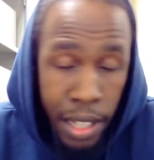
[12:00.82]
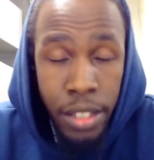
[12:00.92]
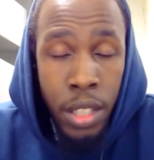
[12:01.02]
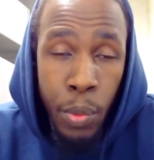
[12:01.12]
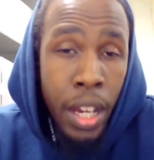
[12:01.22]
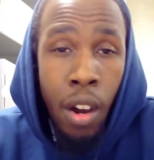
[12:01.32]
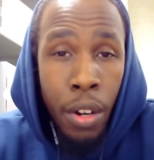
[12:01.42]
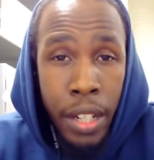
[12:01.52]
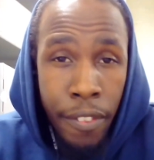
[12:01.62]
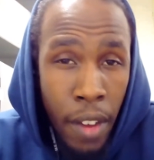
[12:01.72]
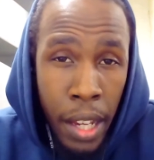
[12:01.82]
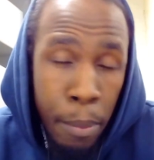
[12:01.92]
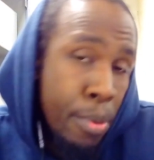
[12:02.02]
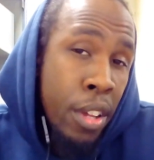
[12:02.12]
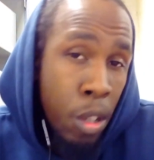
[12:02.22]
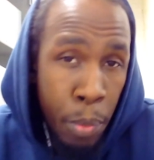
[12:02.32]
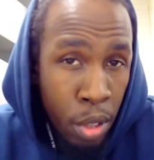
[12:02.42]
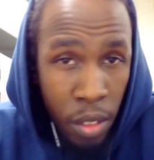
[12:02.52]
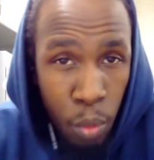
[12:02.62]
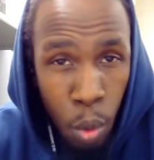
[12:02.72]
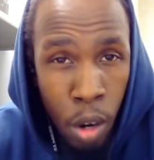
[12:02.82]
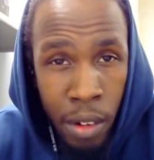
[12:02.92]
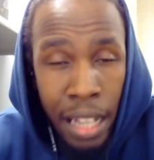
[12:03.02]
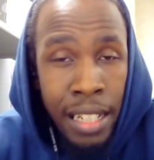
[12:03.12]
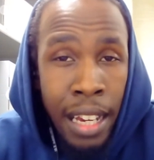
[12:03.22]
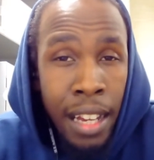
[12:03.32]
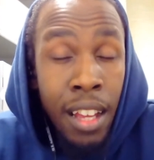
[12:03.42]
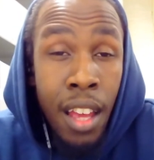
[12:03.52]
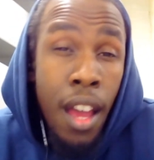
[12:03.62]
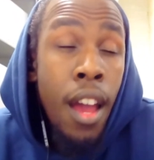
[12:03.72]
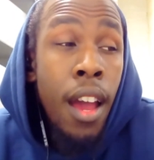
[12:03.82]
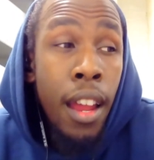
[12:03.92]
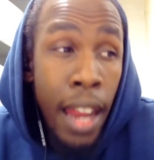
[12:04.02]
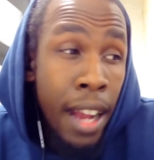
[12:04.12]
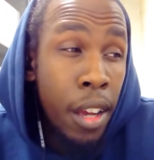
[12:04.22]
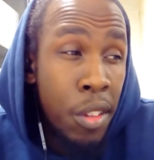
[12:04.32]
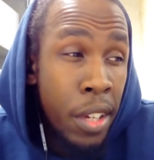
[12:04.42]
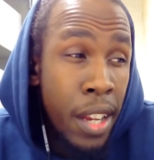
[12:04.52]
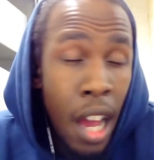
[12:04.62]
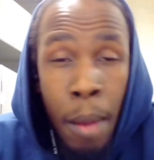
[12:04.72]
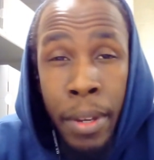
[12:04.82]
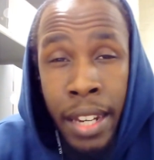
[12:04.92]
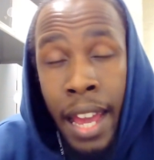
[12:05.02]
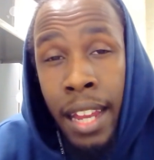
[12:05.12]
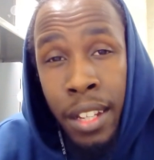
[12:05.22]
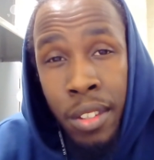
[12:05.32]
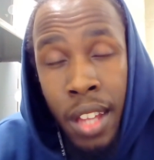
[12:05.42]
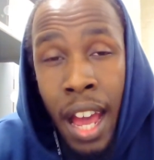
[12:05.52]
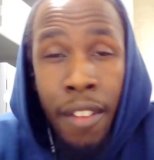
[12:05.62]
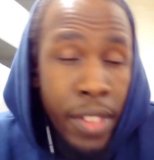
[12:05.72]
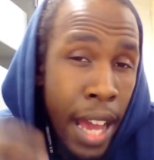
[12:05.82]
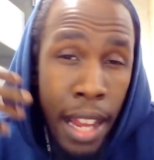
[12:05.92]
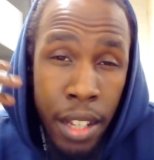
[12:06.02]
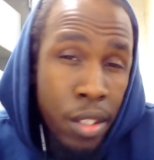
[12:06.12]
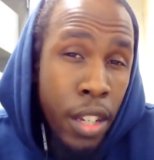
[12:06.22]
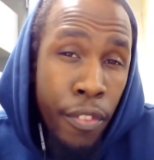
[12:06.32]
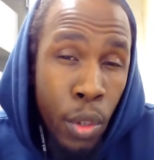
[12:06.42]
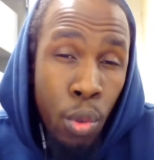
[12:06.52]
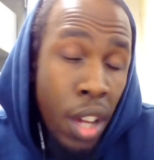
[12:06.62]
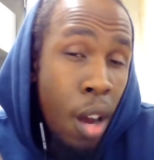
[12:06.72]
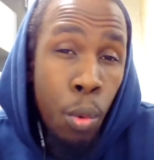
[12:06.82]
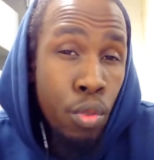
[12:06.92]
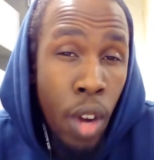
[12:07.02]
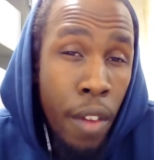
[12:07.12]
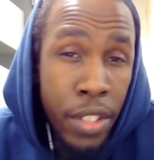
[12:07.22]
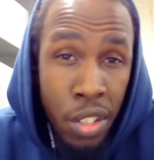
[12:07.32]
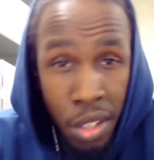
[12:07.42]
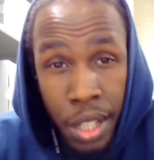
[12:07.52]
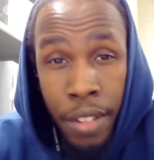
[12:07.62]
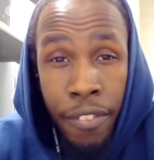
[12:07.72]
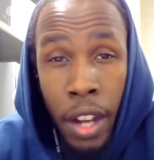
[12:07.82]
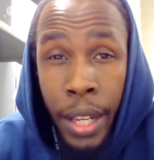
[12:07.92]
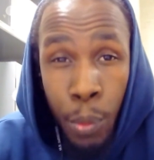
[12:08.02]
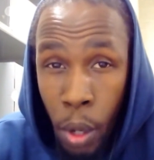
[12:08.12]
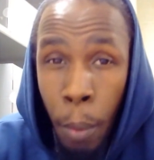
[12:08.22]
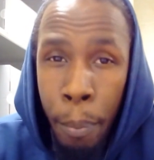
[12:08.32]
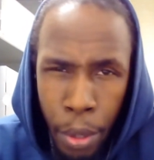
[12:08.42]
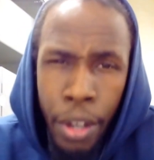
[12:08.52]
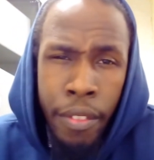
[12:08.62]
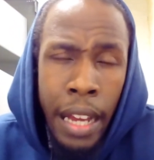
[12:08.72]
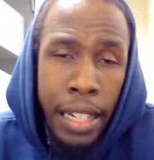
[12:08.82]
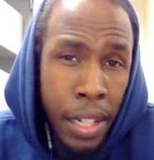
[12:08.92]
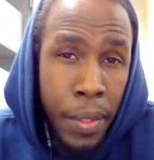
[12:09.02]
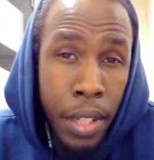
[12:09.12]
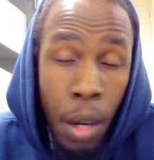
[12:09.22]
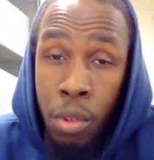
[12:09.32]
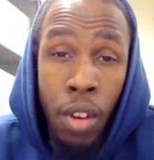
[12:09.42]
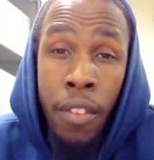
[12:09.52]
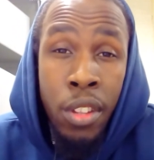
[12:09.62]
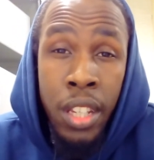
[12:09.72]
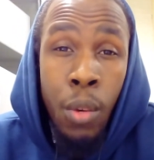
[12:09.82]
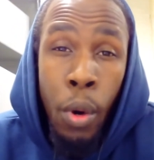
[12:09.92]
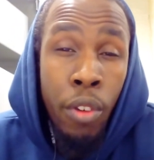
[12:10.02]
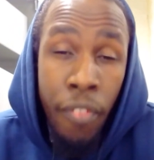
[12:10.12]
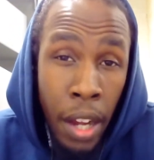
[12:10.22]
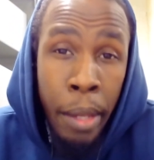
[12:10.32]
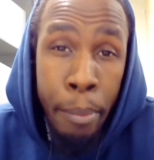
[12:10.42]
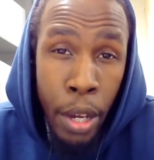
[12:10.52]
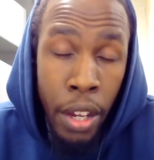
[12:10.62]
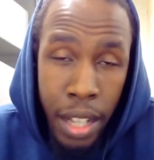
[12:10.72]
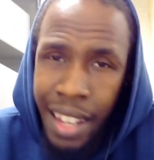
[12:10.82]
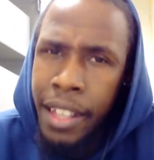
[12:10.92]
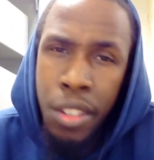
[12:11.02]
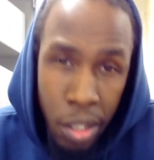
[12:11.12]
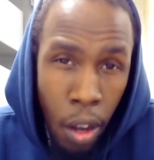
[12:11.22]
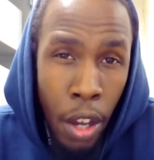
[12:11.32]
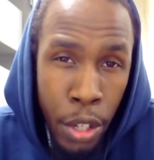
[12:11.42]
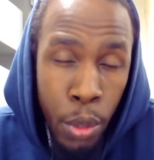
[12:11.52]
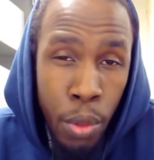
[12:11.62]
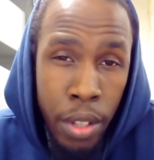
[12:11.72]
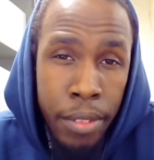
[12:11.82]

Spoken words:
literally, we are on the fucking precipice of war right now. Like I said, I'm a nihilist. I have nihilistic views. I would rather just see the fucking world burn right now. I would rather see the world fucking burn and start anew.